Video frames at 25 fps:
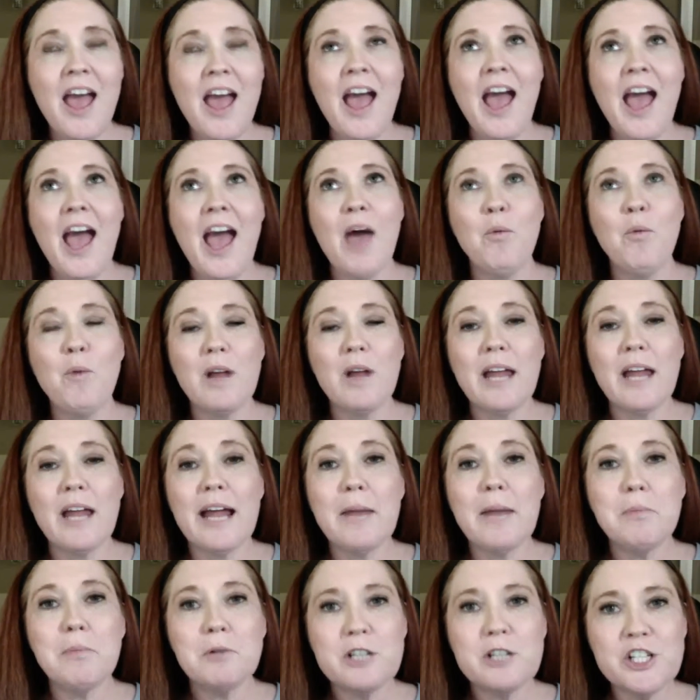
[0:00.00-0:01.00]
And while I
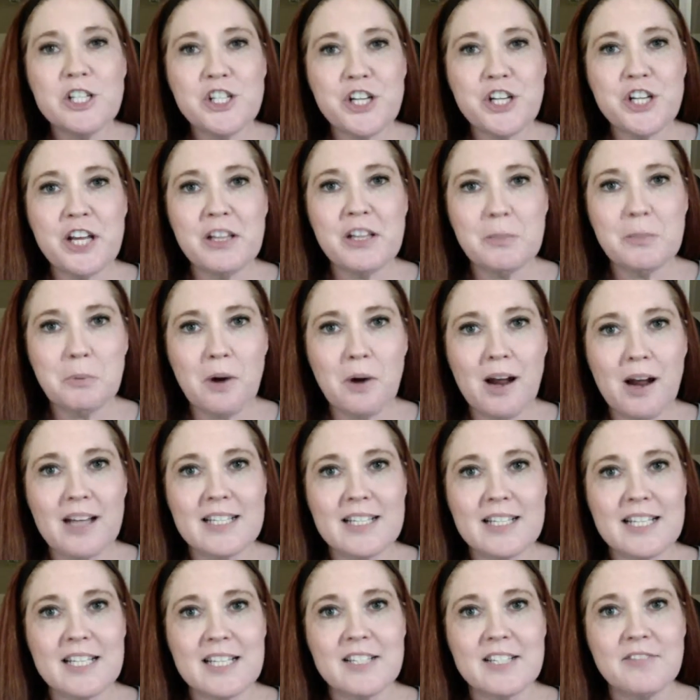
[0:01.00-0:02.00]
appreciate the
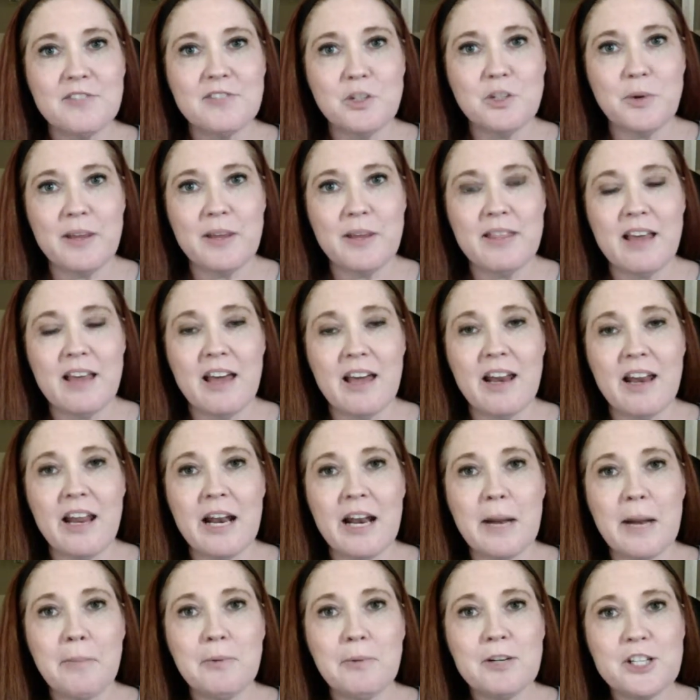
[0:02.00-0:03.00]
process of doing that, and
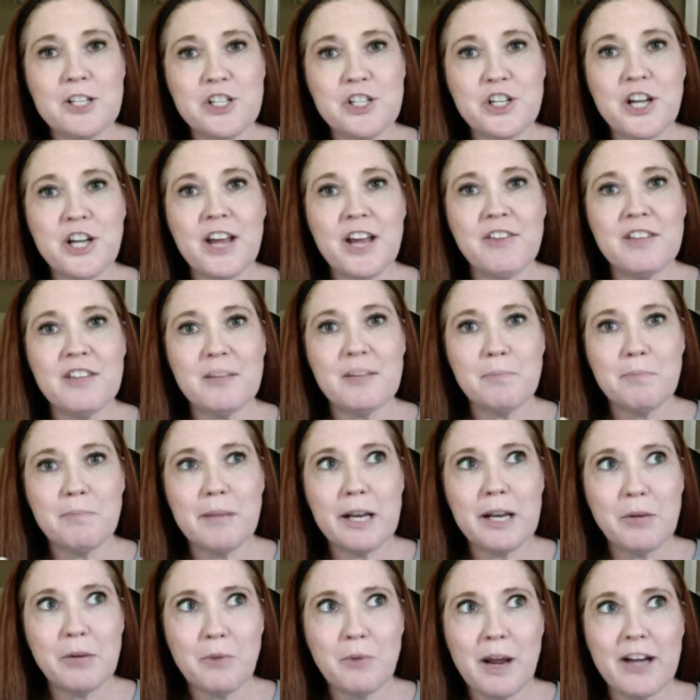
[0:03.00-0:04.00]
I appreciate that
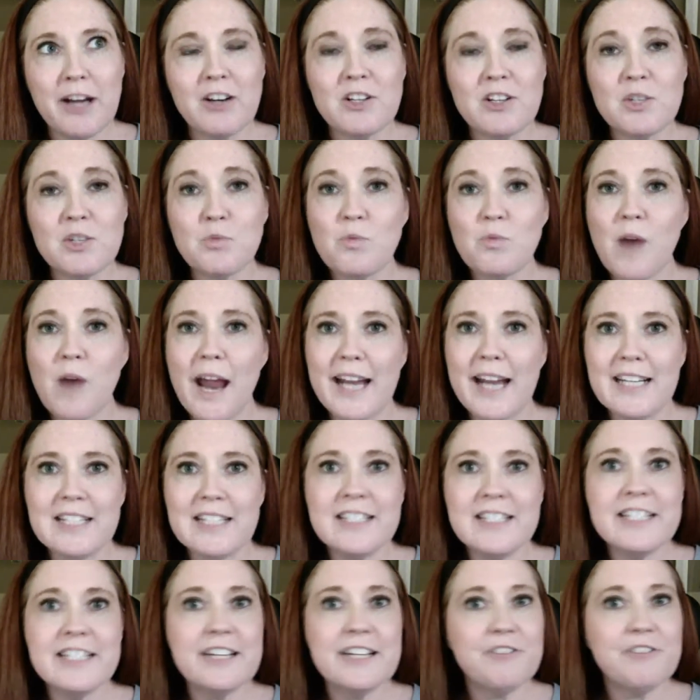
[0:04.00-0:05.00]
many writers write
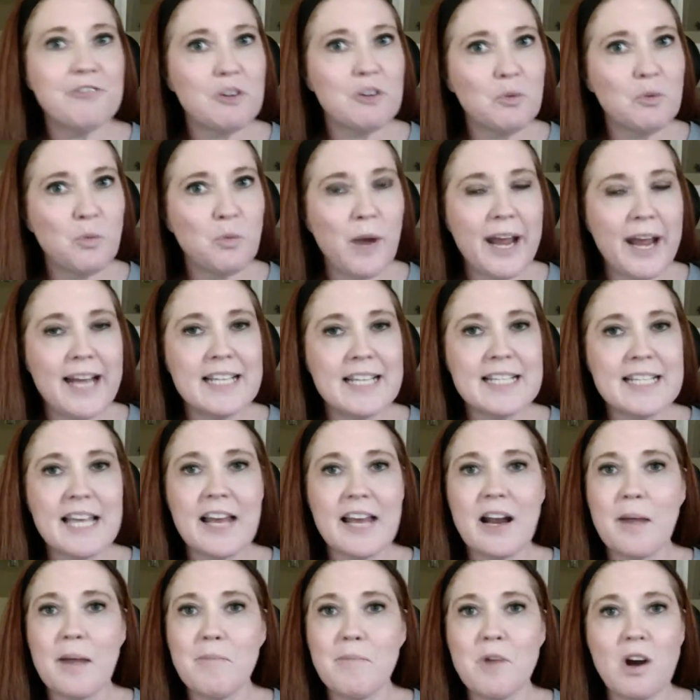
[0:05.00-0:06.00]
in different ways,
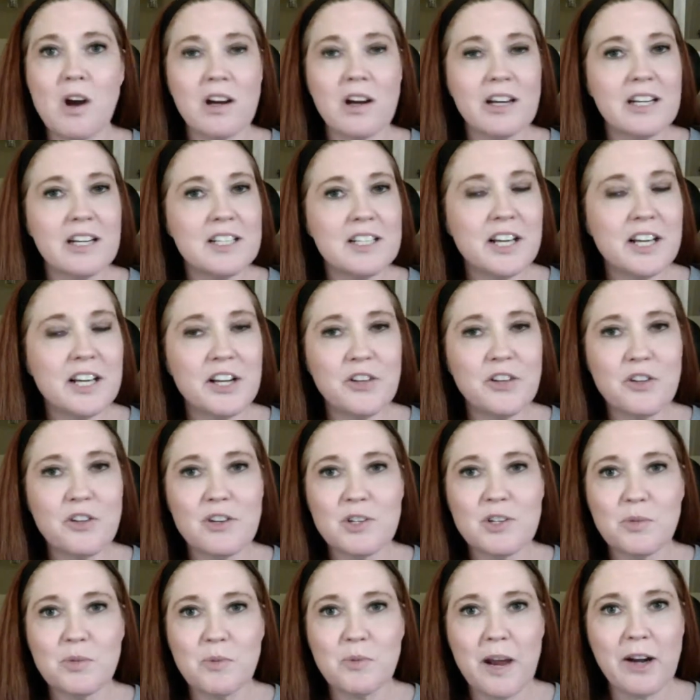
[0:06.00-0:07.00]
and I'm not going you
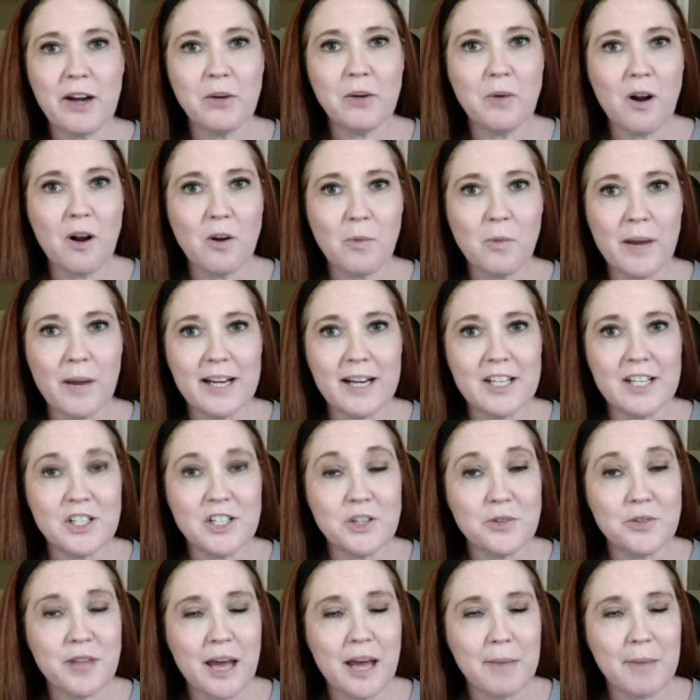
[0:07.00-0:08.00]
there's a right or wrong way to
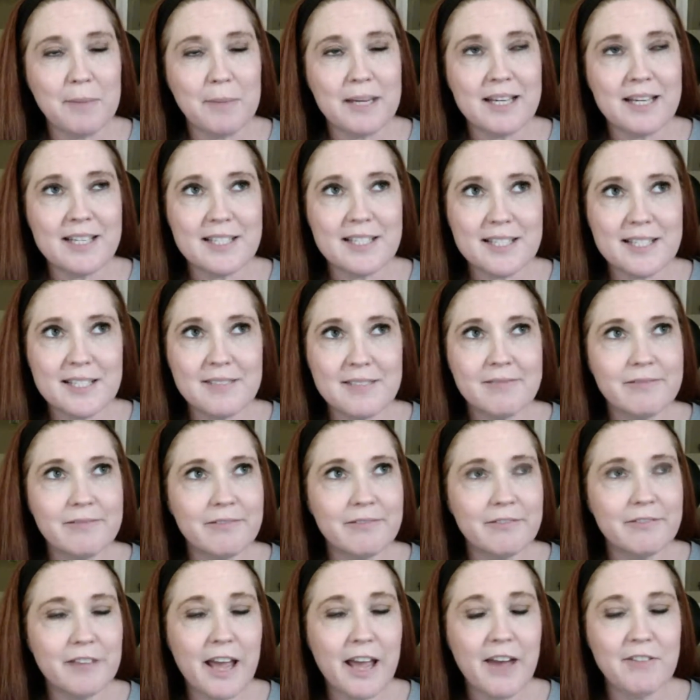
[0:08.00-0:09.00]
do that because,
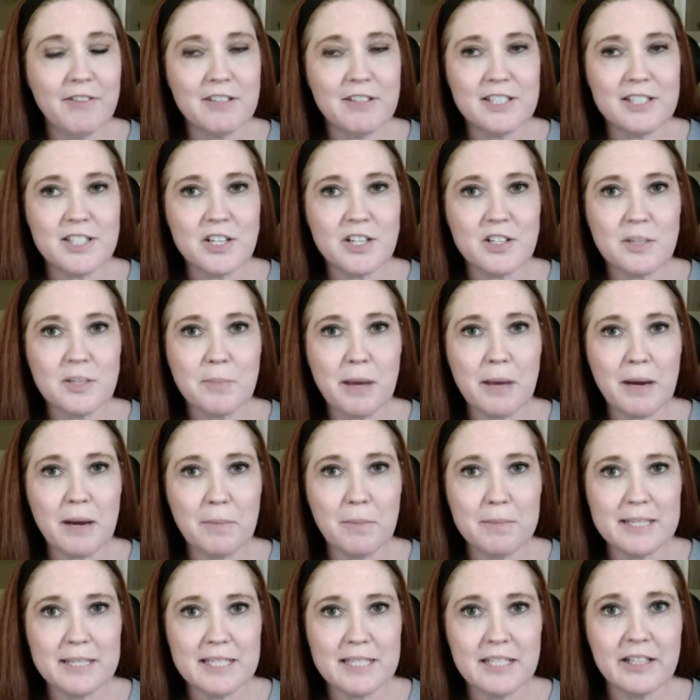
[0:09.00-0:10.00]
heavens, there's about
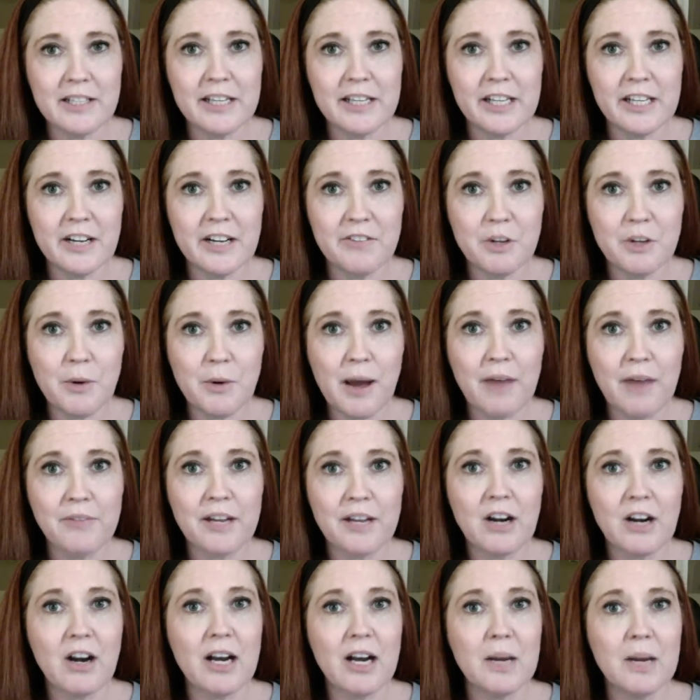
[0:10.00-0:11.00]
a bazillion of you out
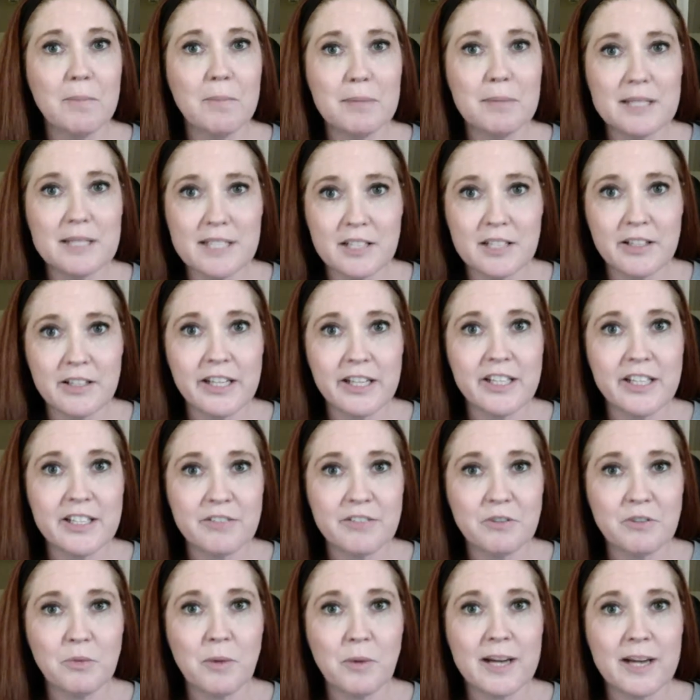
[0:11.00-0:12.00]
there and a bazillion
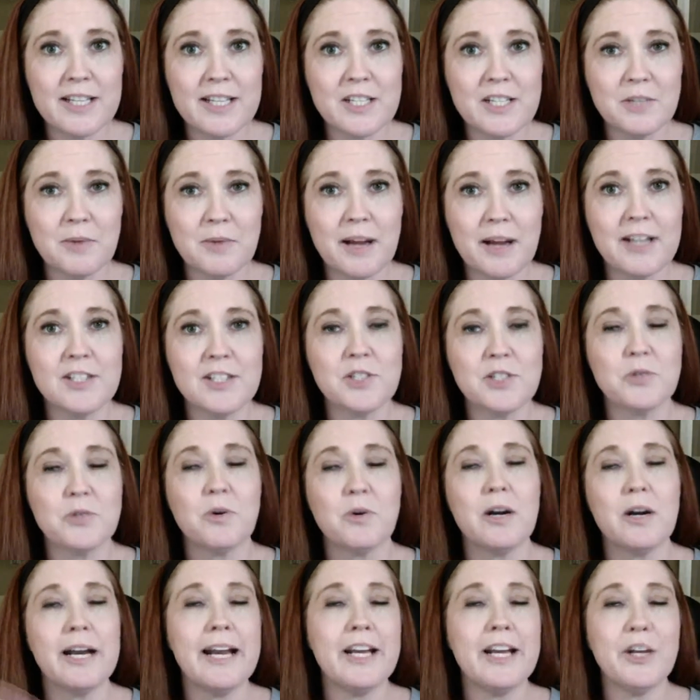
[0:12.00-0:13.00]
different ways to write a
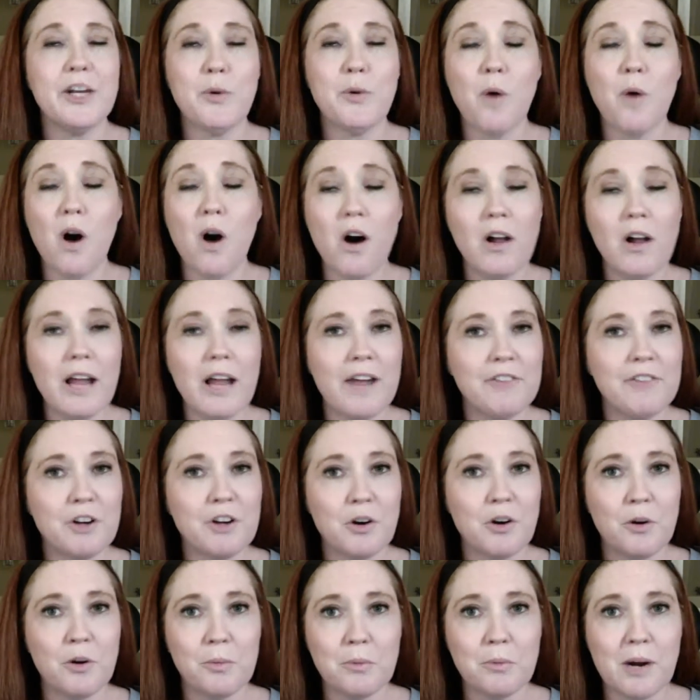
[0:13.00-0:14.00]
story, and you all have
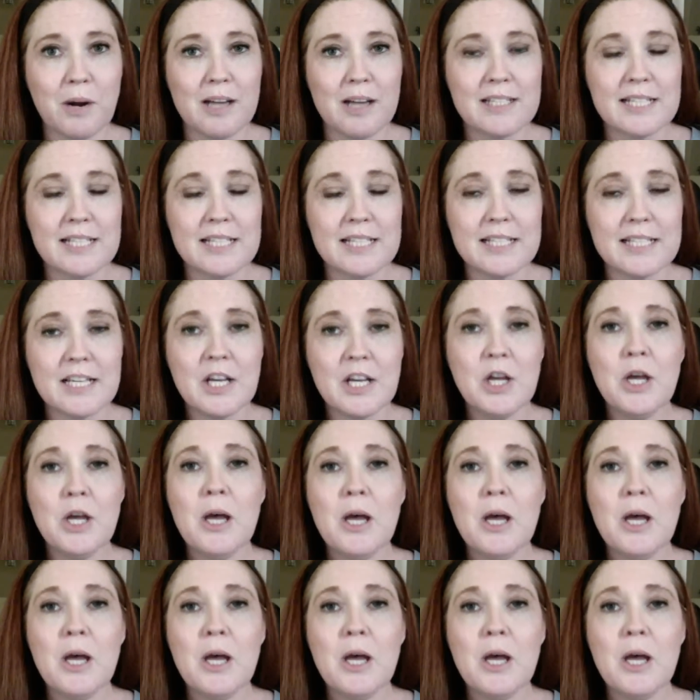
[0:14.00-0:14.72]
your own process.